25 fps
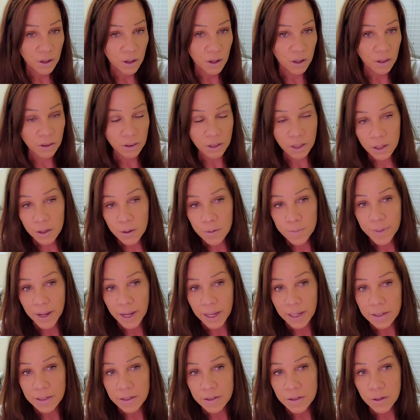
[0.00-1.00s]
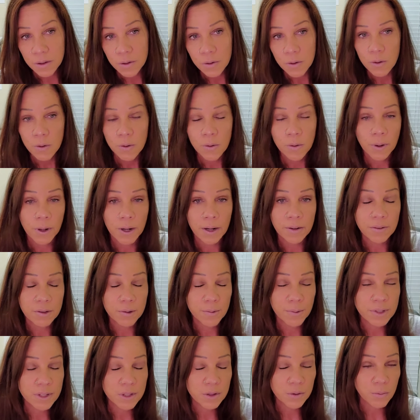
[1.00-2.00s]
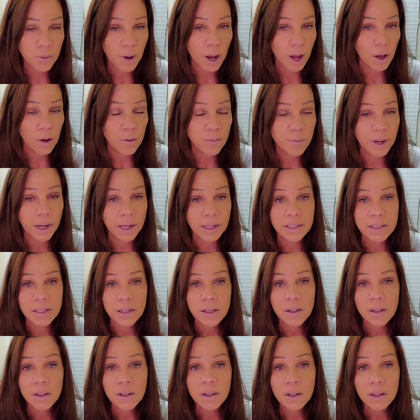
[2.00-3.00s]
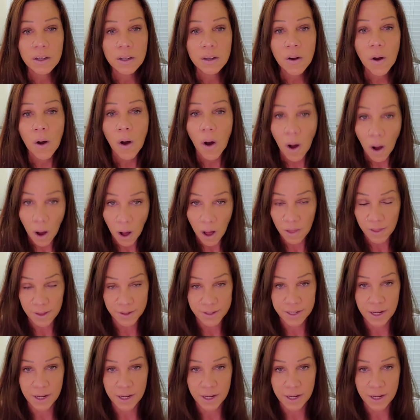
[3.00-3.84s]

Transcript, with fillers: a little bit or every once in a while, but all the